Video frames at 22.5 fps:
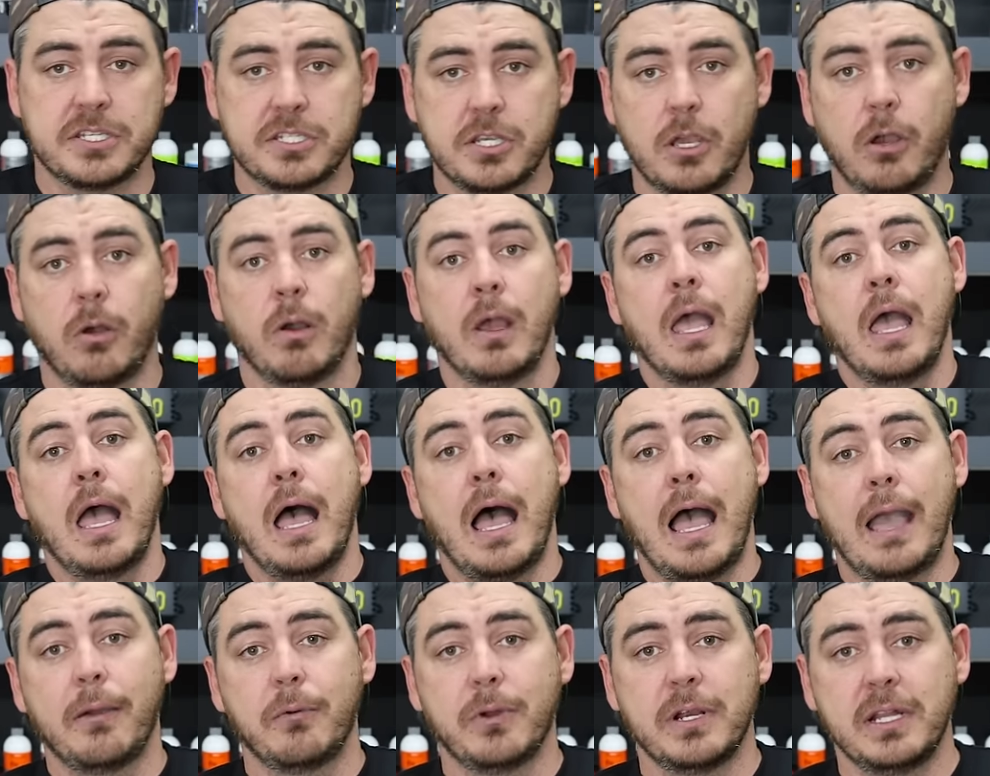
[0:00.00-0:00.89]
So
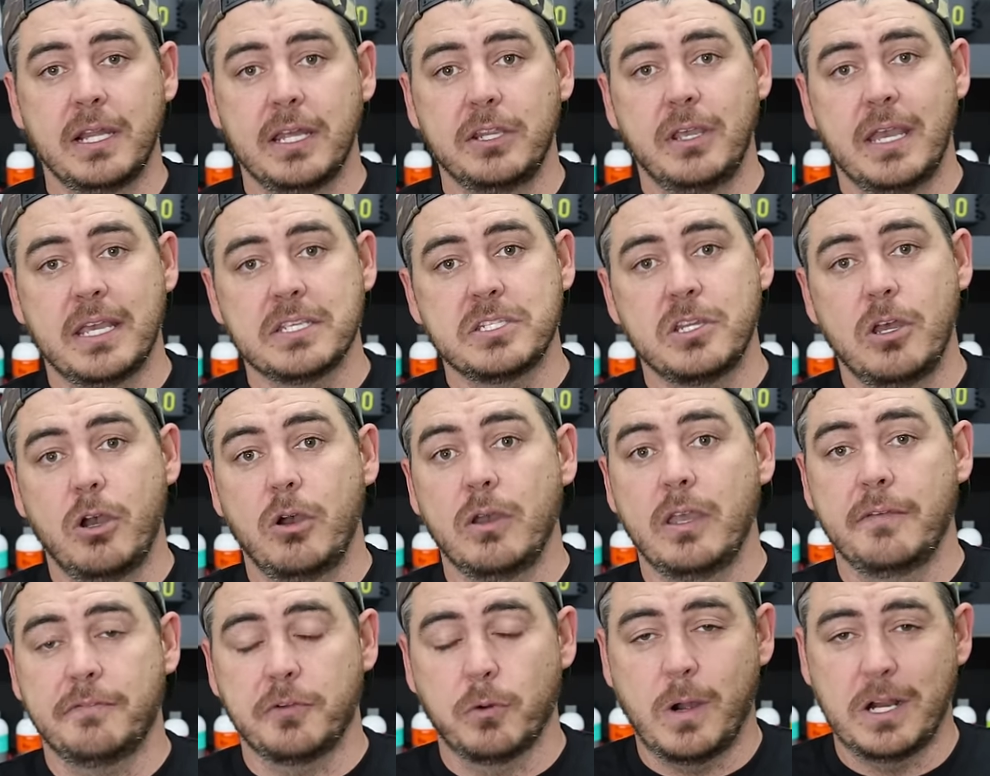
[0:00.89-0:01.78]
I wanna let you guys
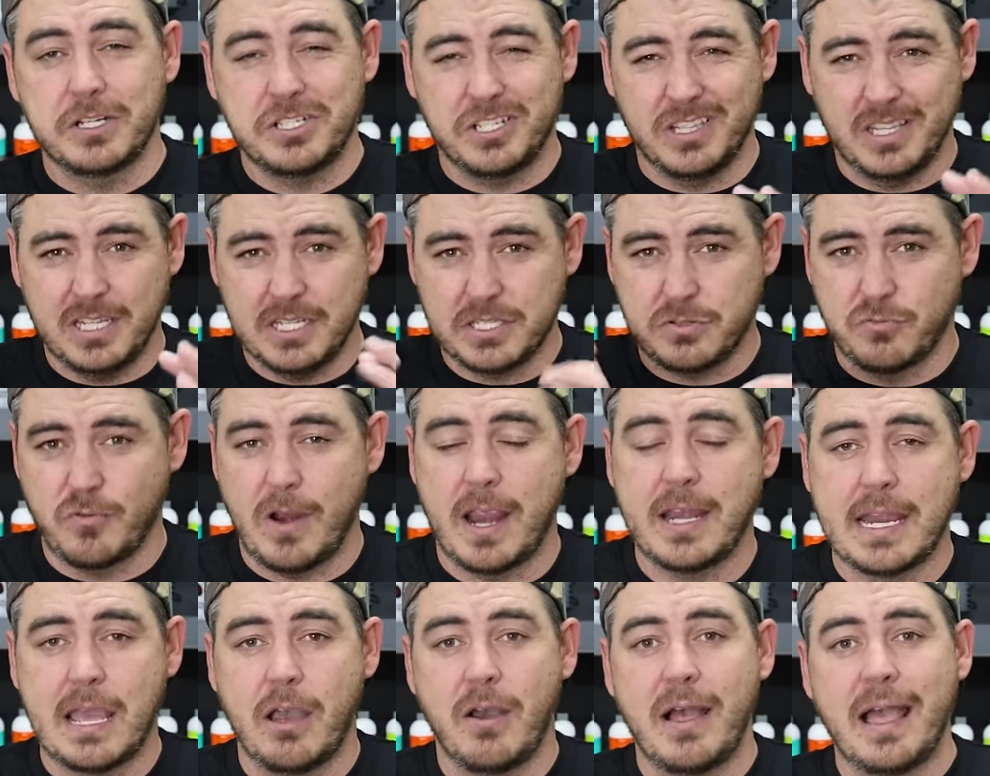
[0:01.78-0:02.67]
know, if you're watching this
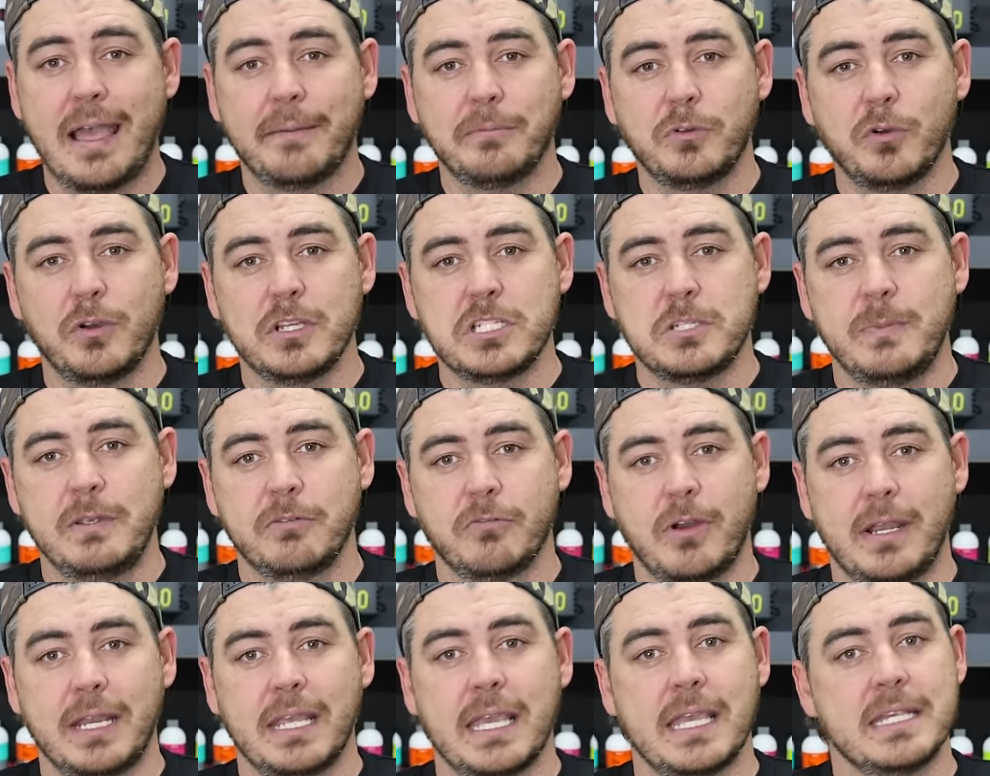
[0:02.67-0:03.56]
right now, I'm going to be
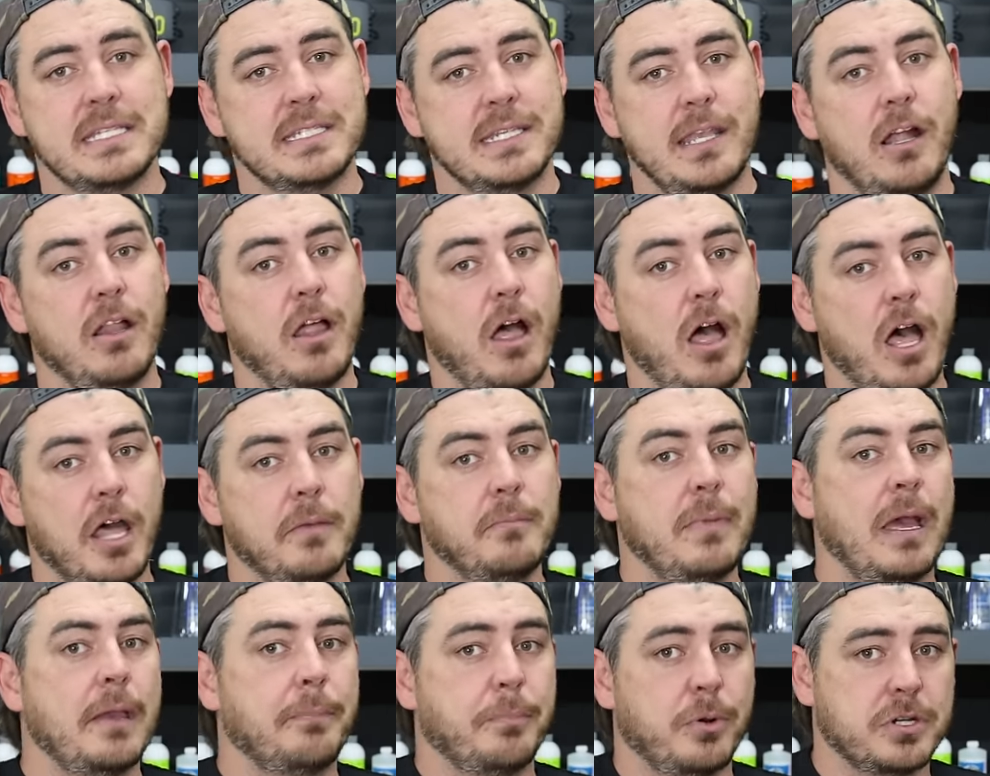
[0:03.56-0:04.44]
running a sale
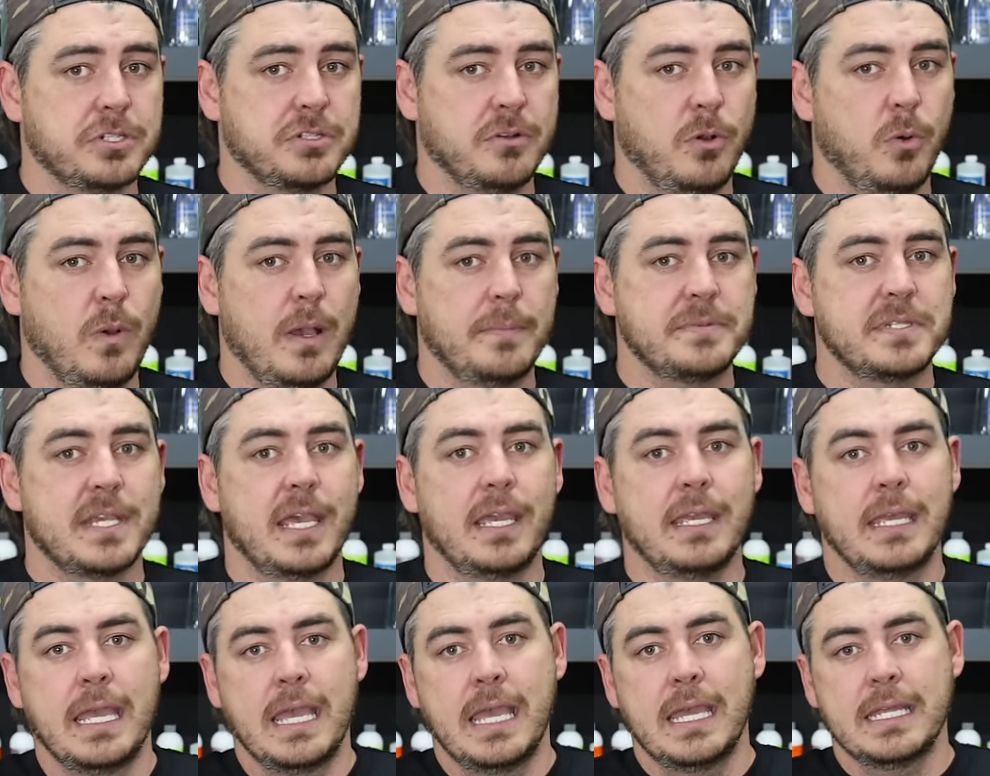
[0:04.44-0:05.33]
on my personal
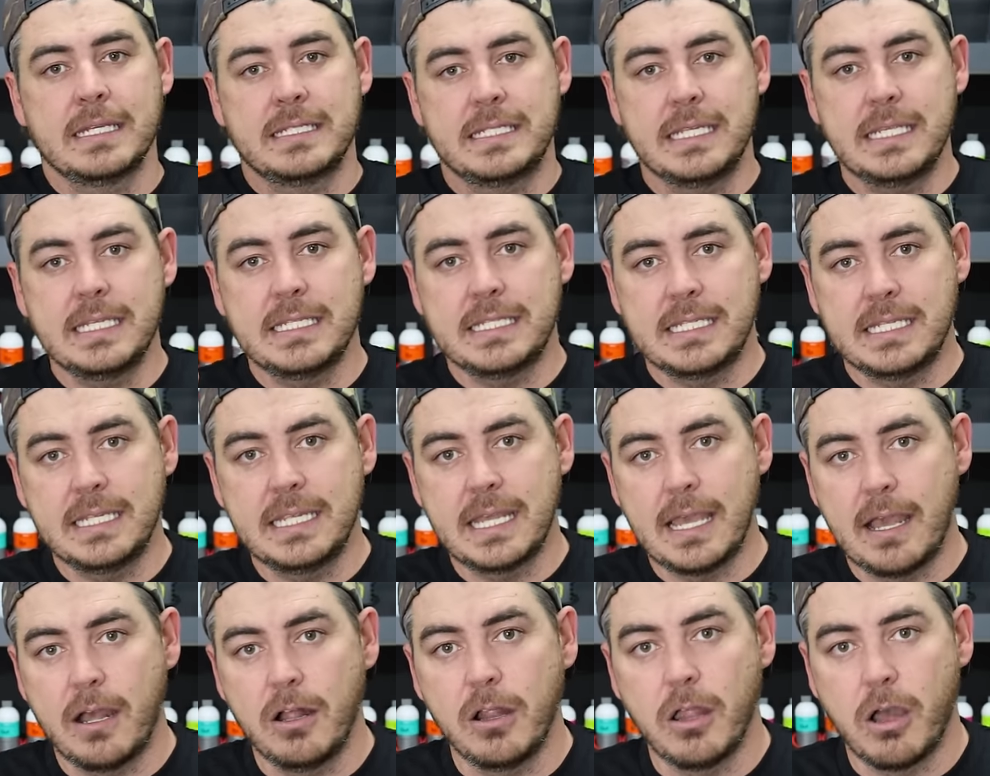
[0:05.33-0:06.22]
website,
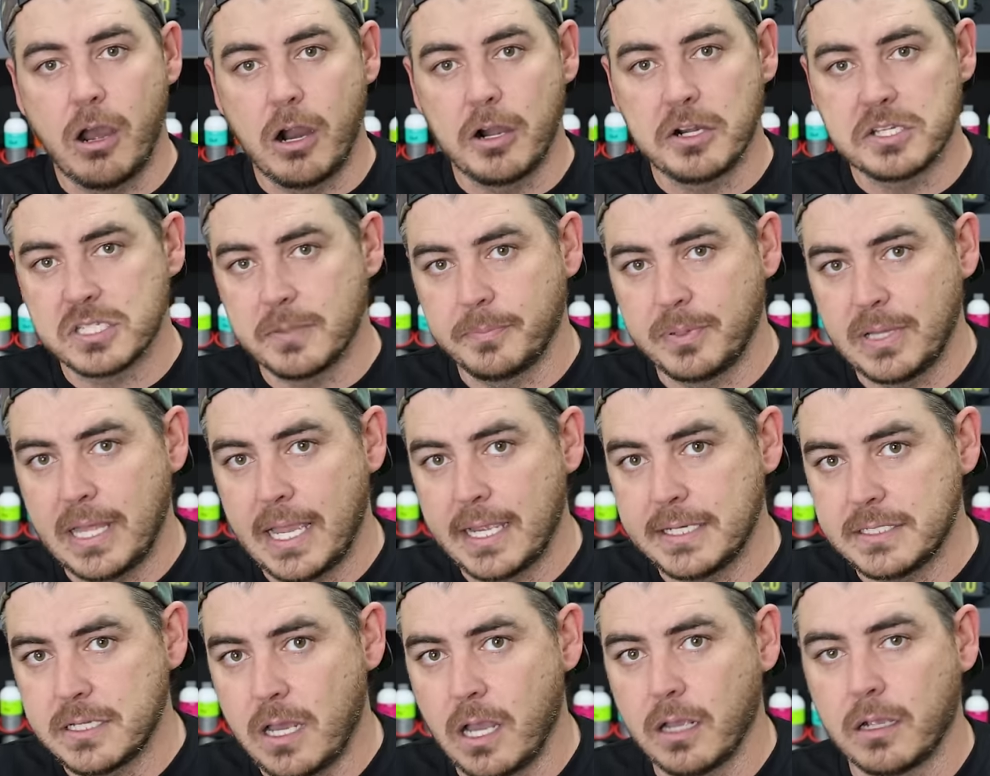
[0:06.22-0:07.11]

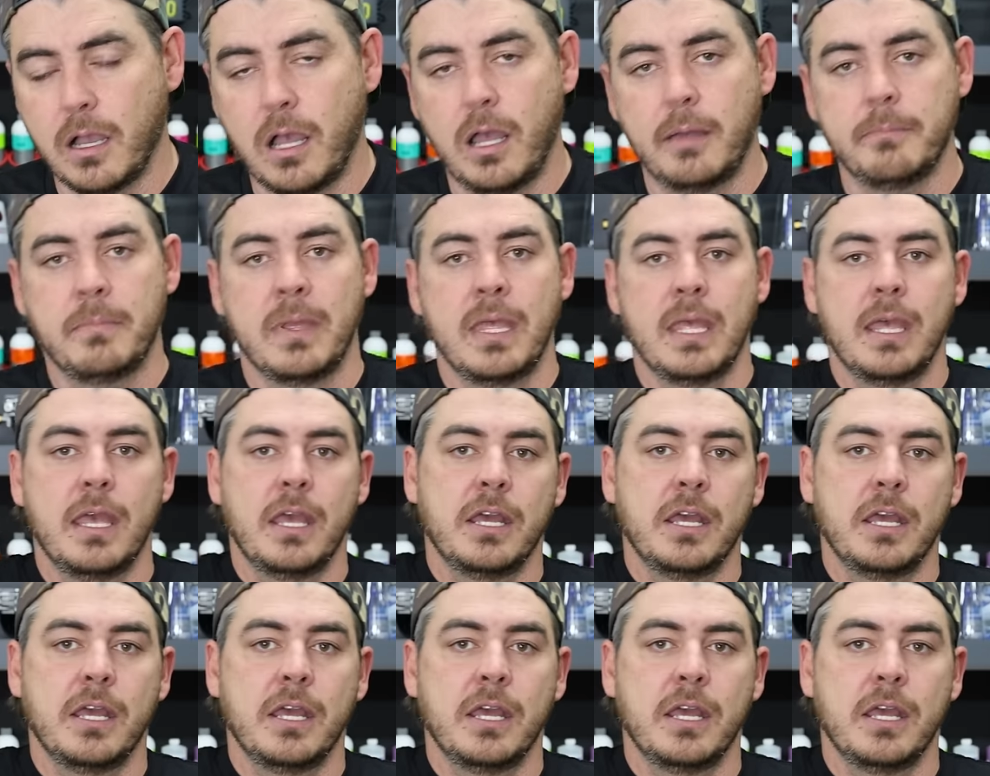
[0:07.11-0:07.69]
dtlrsupply.com.